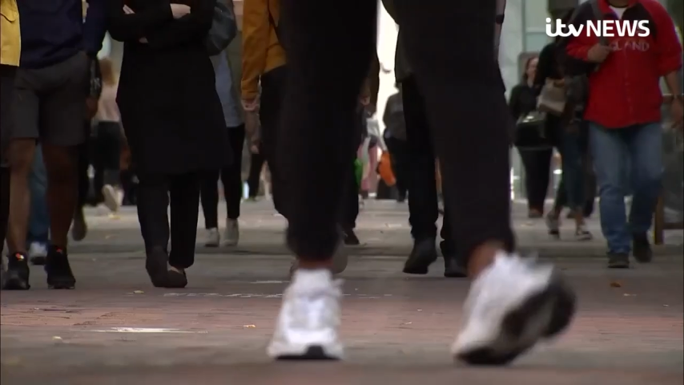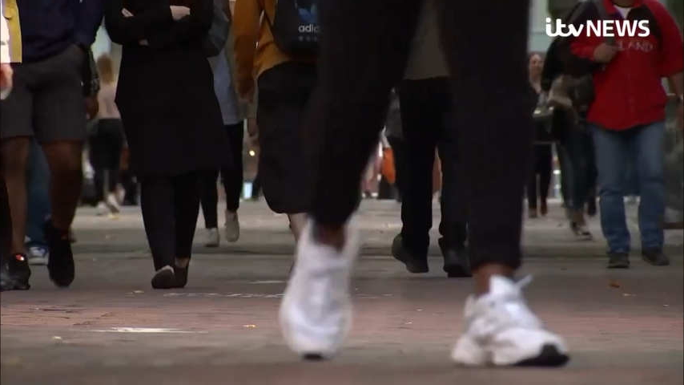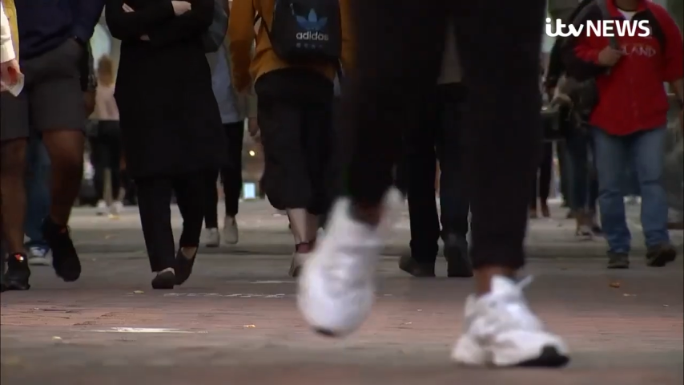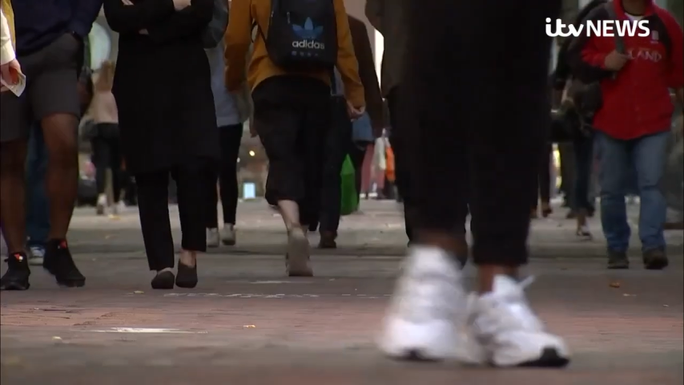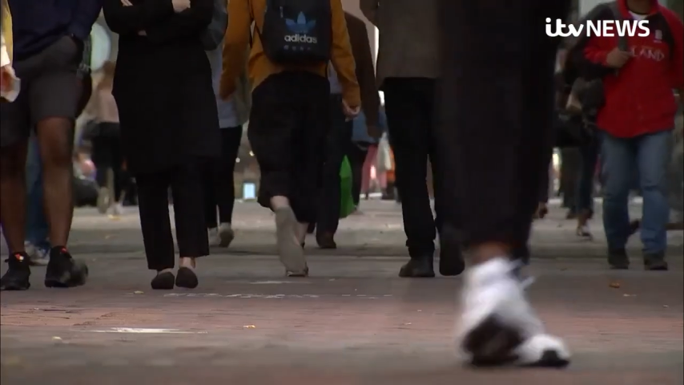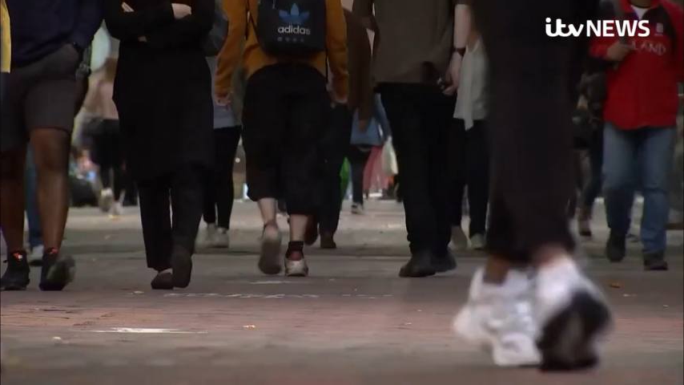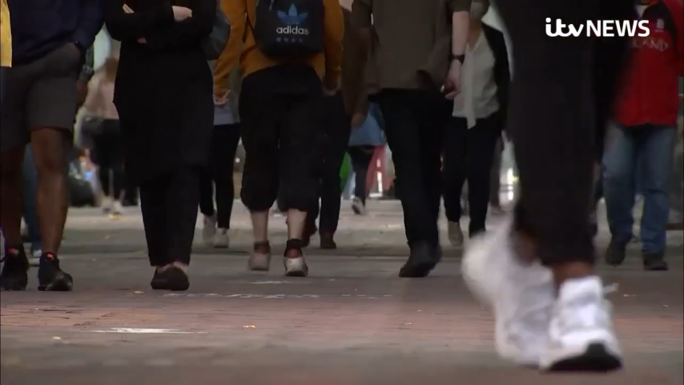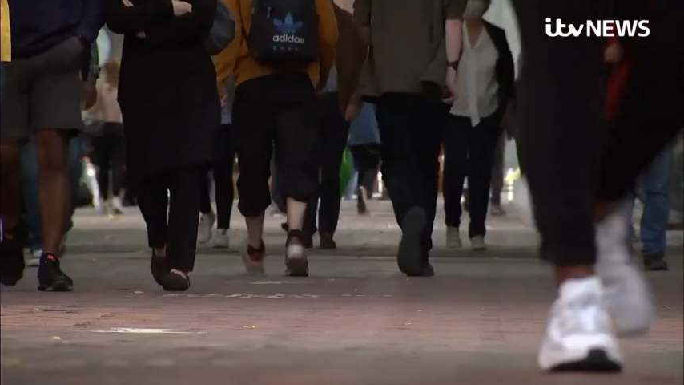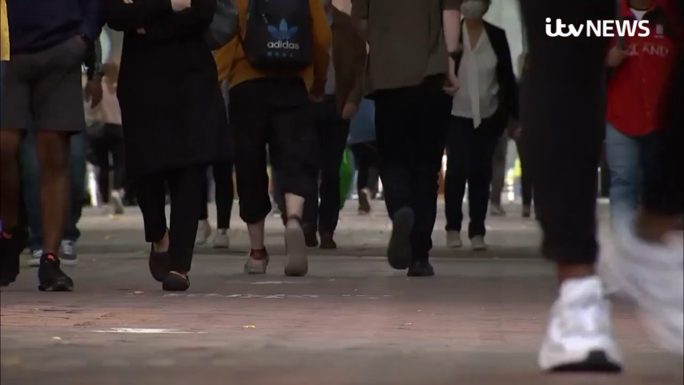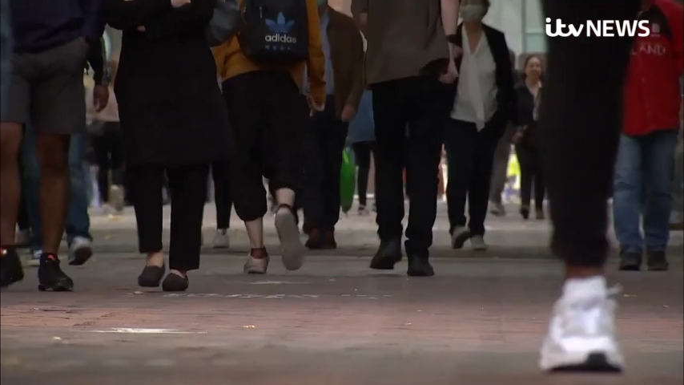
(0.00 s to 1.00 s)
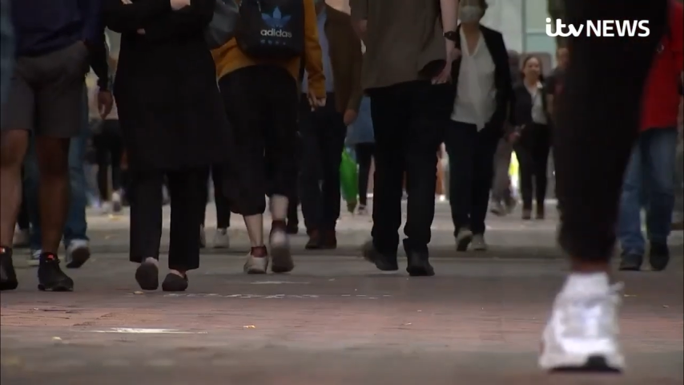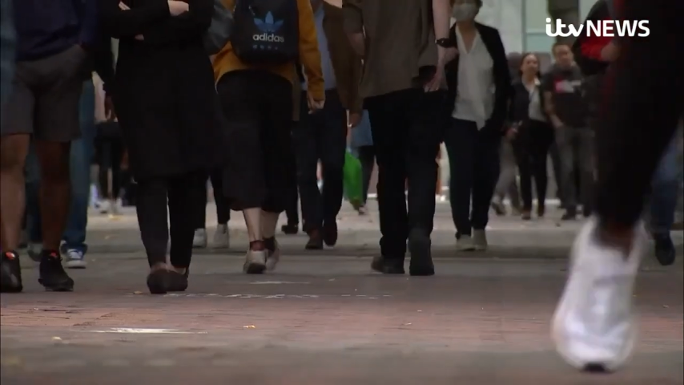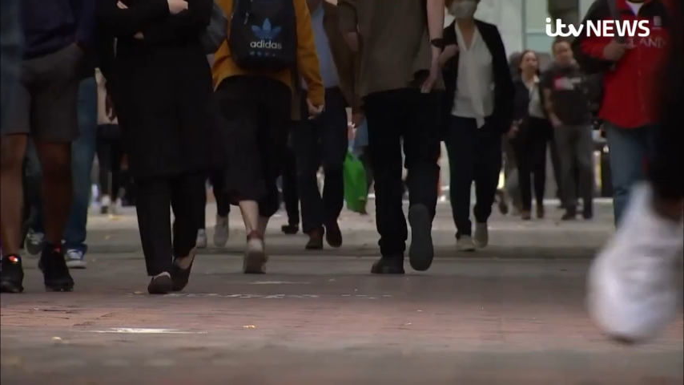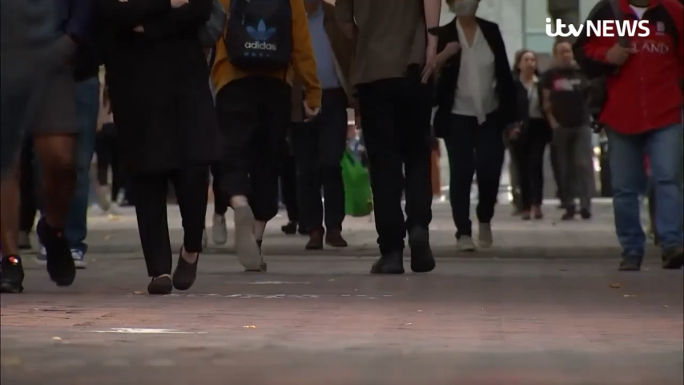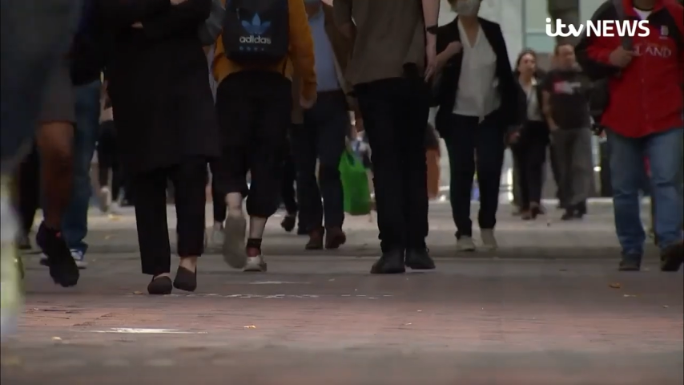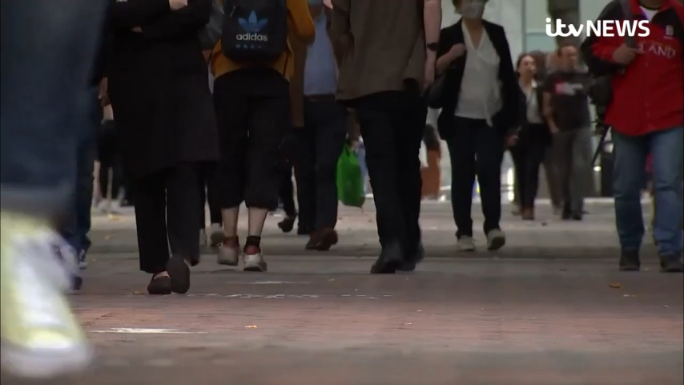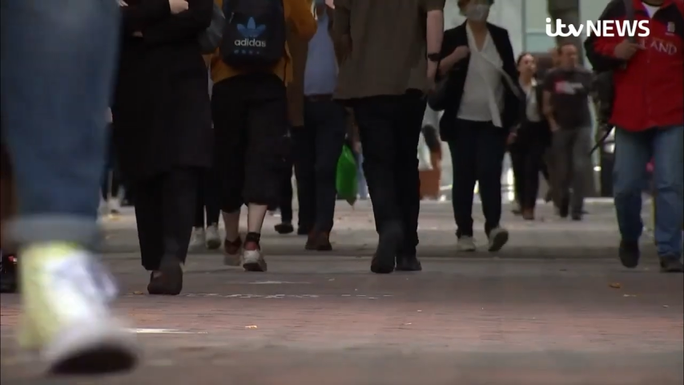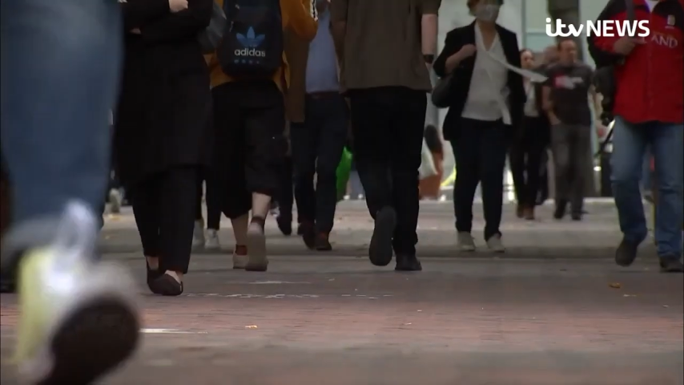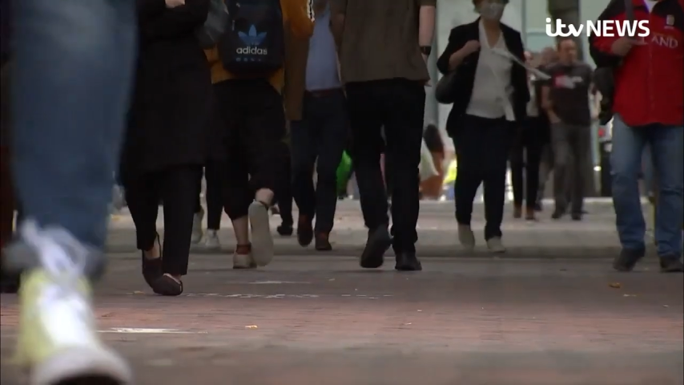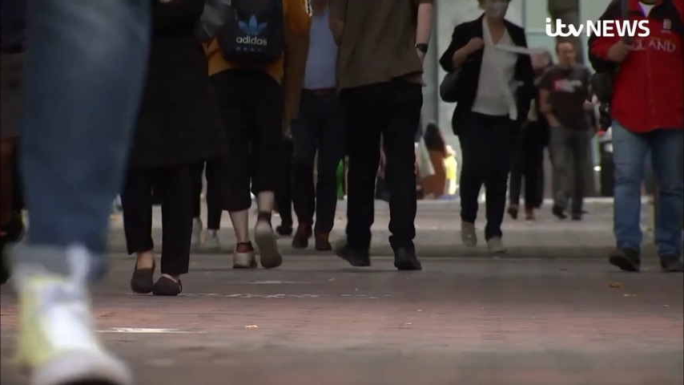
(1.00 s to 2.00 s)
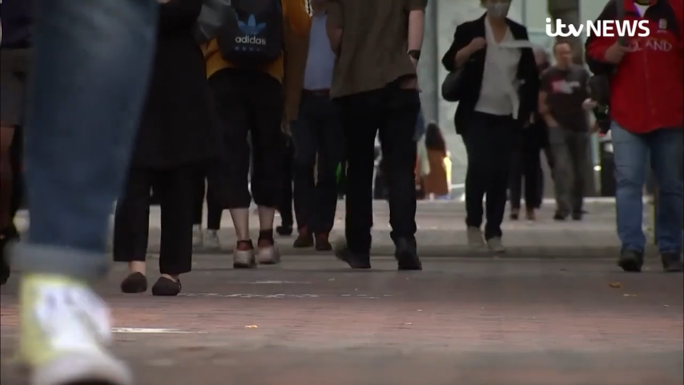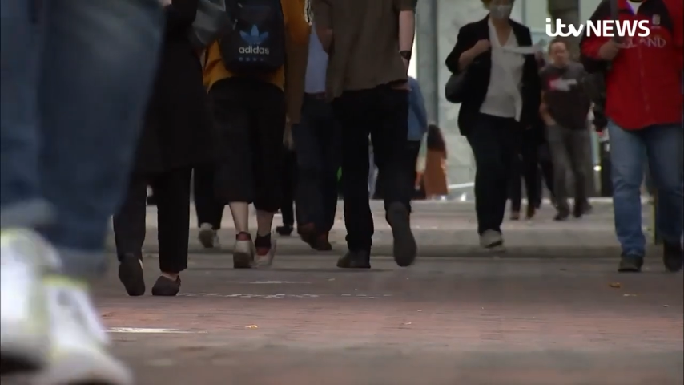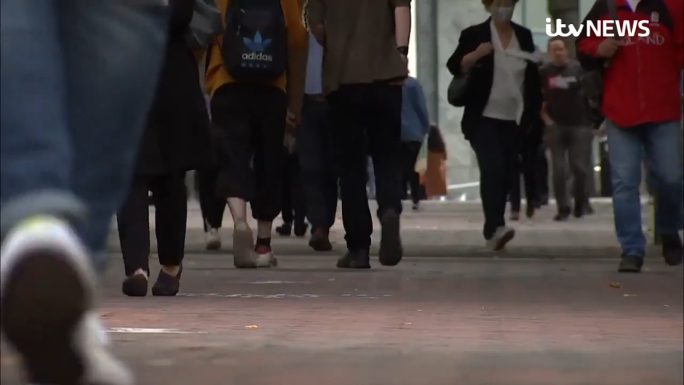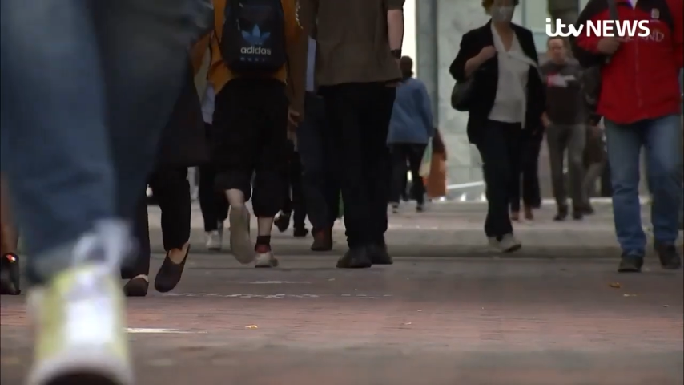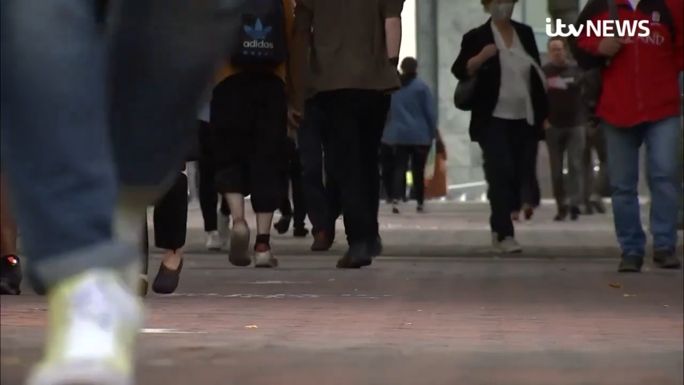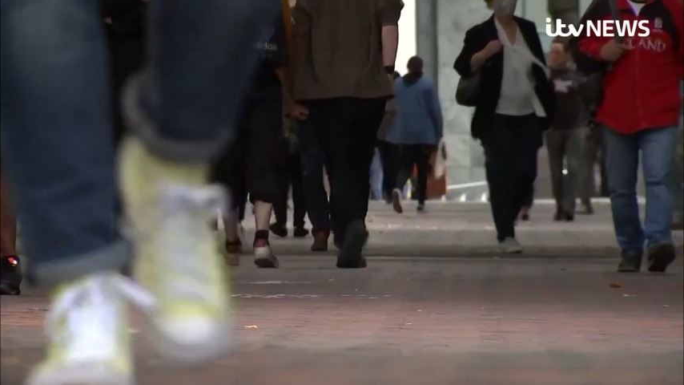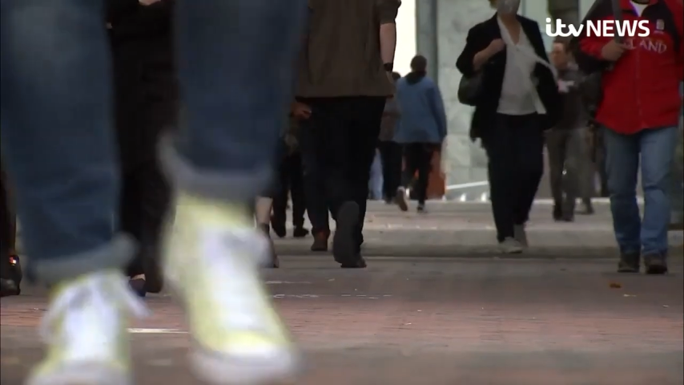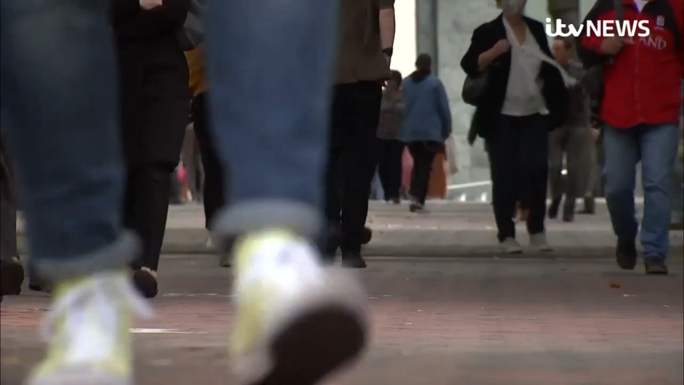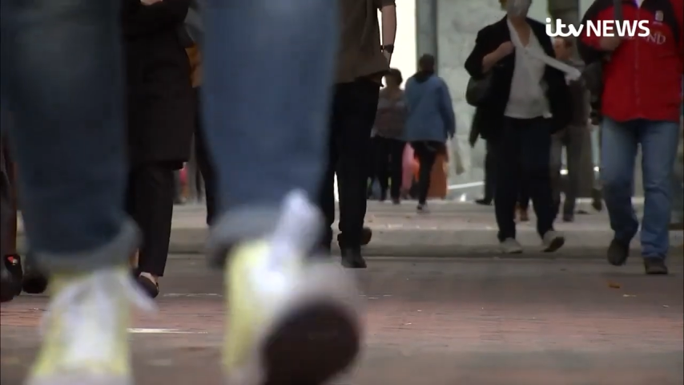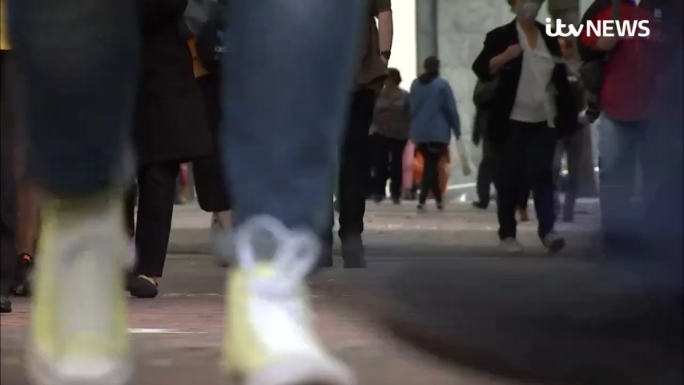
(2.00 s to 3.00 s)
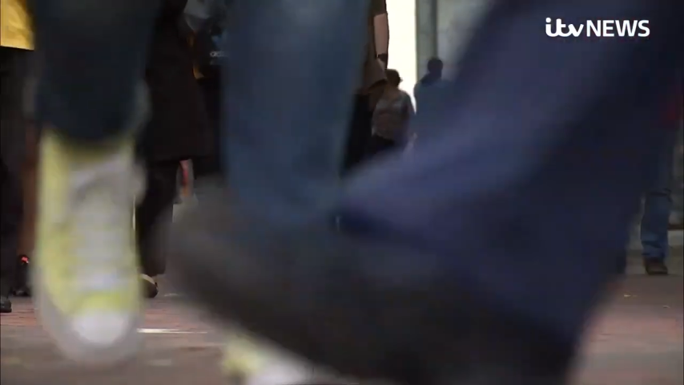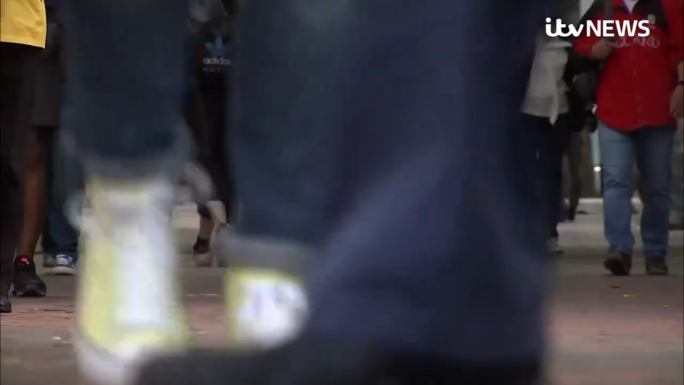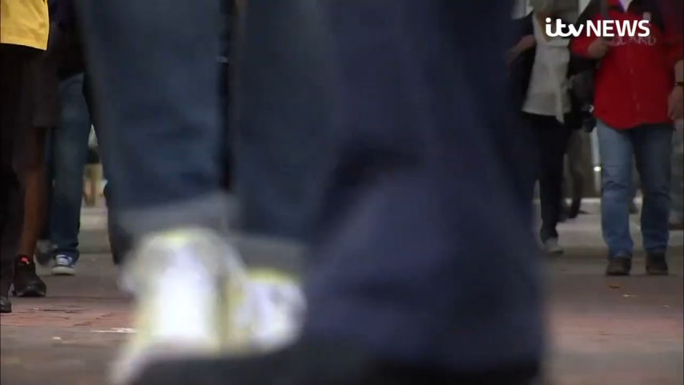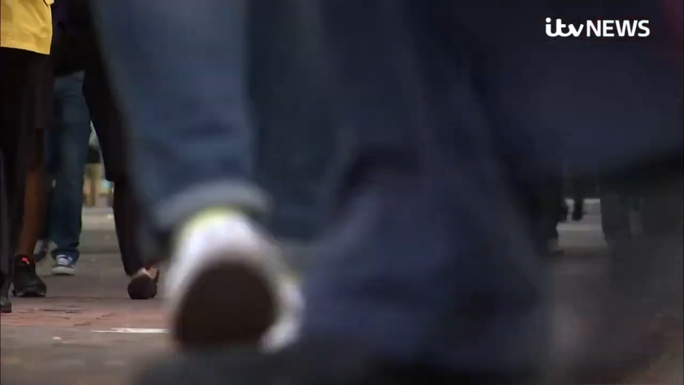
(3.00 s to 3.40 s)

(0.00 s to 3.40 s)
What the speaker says: (no speaker visible)